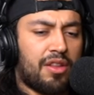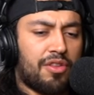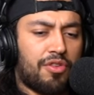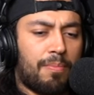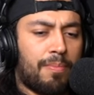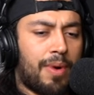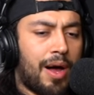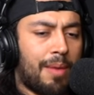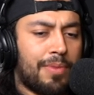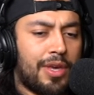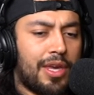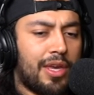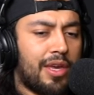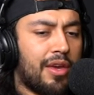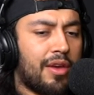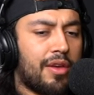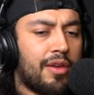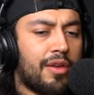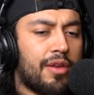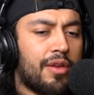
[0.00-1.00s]

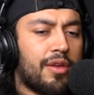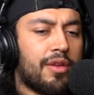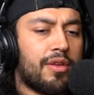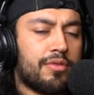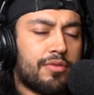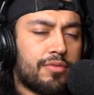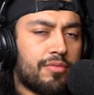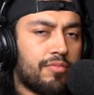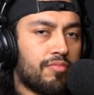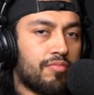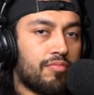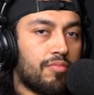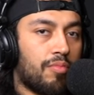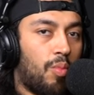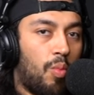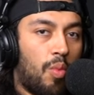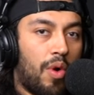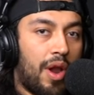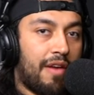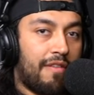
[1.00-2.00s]
puppy,
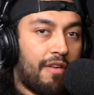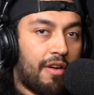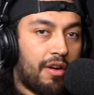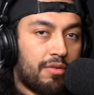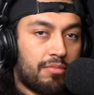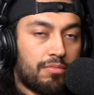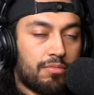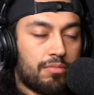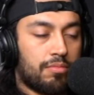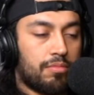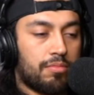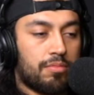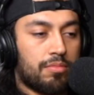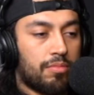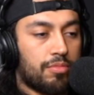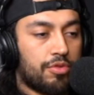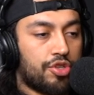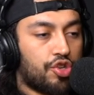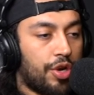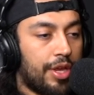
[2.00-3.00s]
whatever
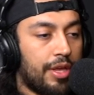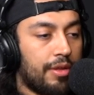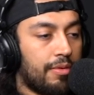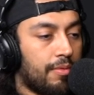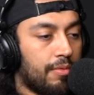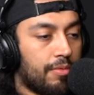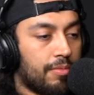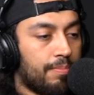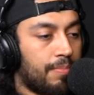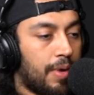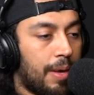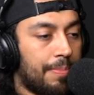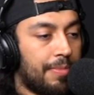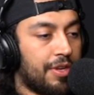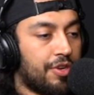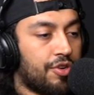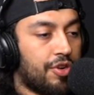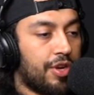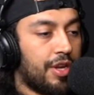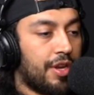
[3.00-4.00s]
treat, puppy
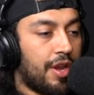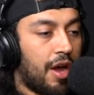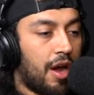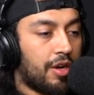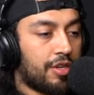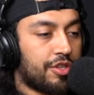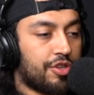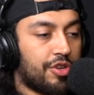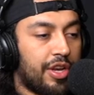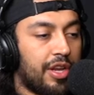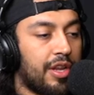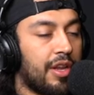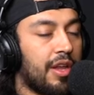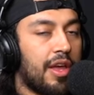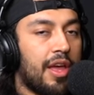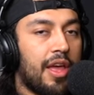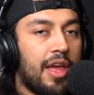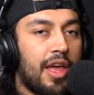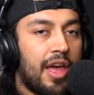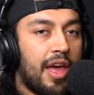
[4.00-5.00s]
treat, dog treat.
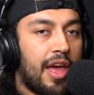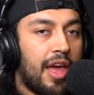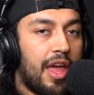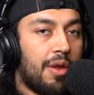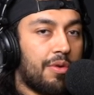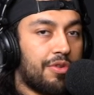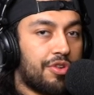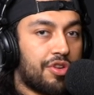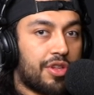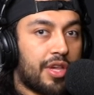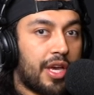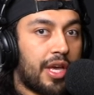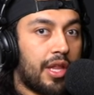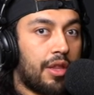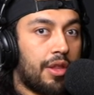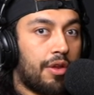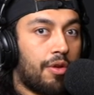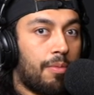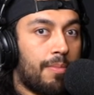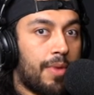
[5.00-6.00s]
And it was just like a
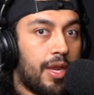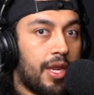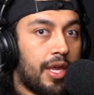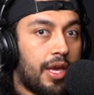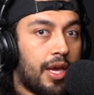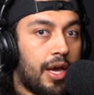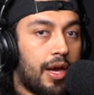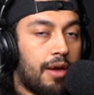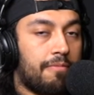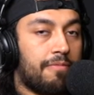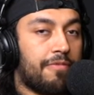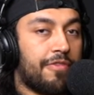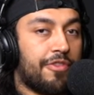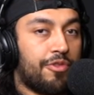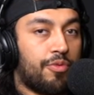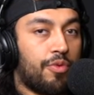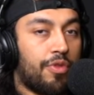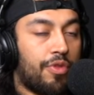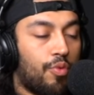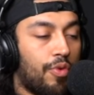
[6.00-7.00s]
little mini cup
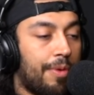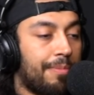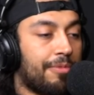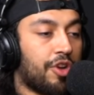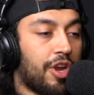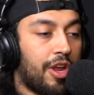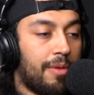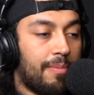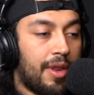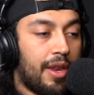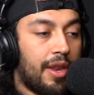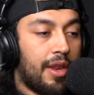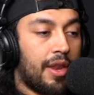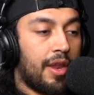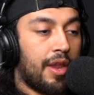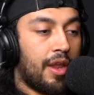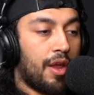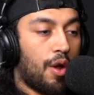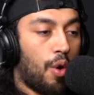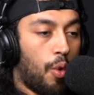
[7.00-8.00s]
filled with whipped cream.
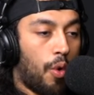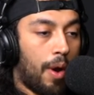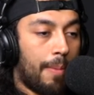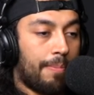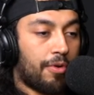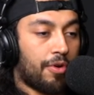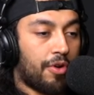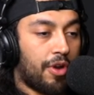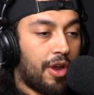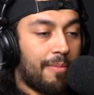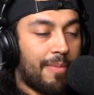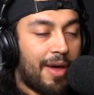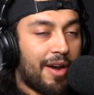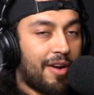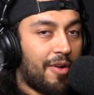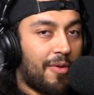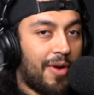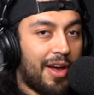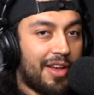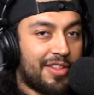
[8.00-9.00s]
I don't
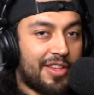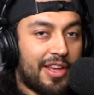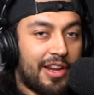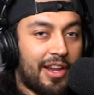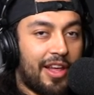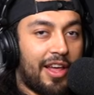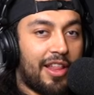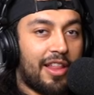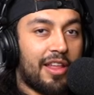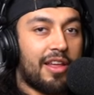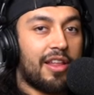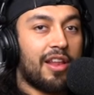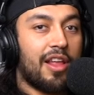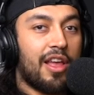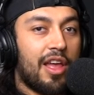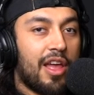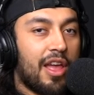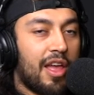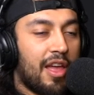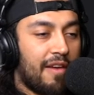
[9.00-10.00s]
know why I said it like that.
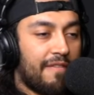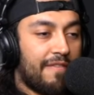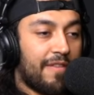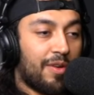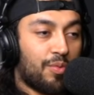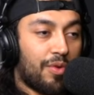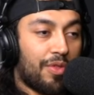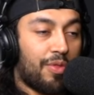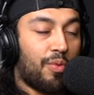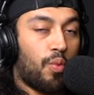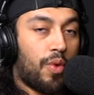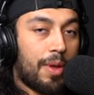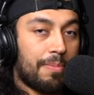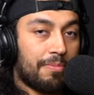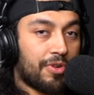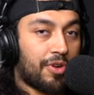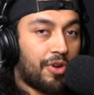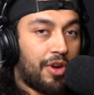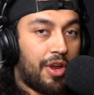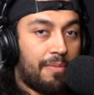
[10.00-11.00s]
Filled with
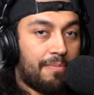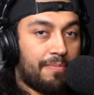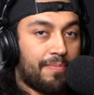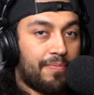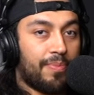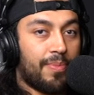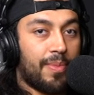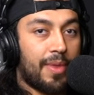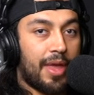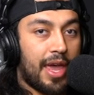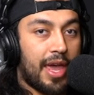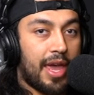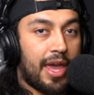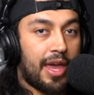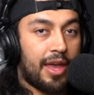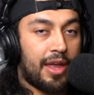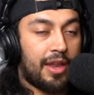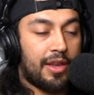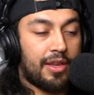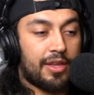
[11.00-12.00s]
whipped cream,
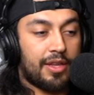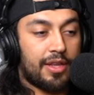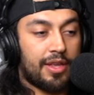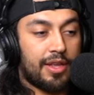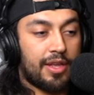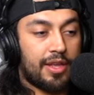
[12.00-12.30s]
and